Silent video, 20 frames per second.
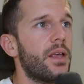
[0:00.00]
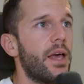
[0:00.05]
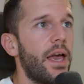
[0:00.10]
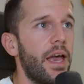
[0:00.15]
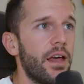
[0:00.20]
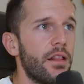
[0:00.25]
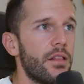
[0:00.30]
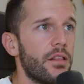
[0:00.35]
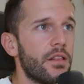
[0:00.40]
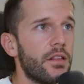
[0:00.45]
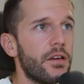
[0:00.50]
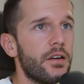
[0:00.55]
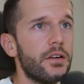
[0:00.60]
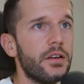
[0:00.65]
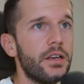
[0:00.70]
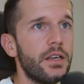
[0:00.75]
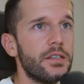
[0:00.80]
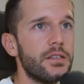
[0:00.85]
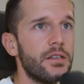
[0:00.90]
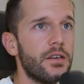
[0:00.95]
And there
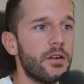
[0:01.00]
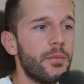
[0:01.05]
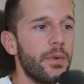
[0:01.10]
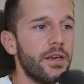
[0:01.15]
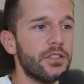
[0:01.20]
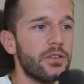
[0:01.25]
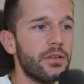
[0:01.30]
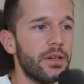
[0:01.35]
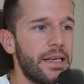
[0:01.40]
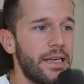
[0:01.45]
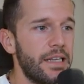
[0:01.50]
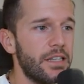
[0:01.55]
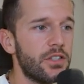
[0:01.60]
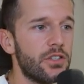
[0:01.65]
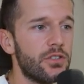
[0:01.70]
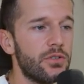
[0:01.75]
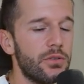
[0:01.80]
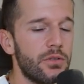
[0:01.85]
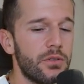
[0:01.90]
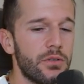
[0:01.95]
is the automation. It
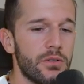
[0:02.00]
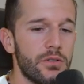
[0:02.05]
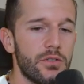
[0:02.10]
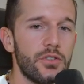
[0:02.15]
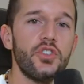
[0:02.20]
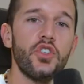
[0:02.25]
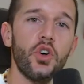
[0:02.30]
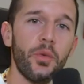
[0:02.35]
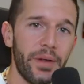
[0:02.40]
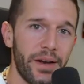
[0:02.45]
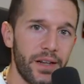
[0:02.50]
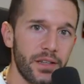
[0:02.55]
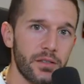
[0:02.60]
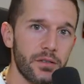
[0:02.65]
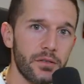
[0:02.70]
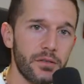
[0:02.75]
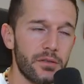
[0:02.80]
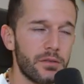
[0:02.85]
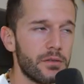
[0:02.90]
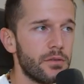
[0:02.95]
took two
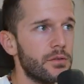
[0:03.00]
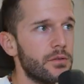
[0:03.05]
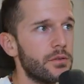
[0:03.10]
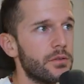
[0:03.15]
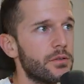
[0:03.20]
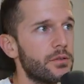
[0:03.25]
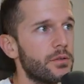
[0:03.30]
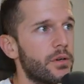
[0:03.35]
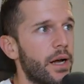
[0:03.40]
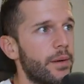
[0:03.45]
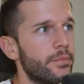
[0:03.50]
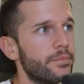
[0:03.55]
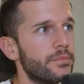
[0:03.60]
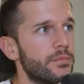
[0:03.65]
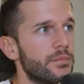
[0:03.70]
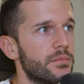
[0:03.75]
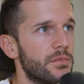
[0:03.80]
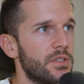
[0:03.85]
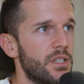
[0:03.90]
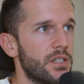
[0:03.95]
minutes to, to come,
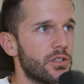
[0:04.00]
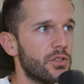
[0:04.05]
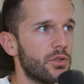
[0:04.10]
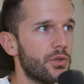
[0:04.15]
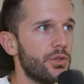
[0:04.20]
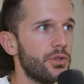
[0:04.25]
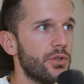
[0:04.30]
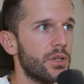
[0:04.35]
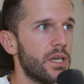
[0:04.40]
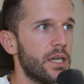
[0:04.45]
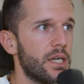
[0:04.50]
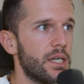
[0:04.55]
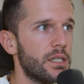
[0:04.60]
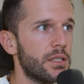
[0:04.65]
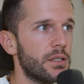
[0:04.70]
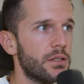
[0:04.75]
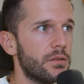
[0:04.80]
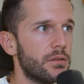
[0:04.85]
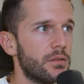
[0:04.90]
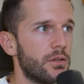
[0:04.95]
just so you
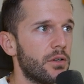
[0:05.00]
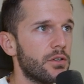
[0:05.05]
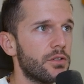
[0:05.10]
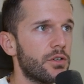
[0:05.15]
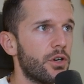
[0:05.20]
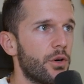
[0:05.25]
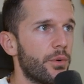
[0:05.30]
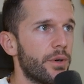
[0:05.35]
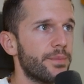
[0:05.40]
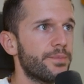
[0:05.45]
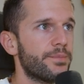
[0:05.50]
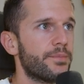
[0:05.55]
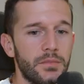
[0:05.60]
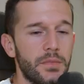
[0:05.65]
can also know it.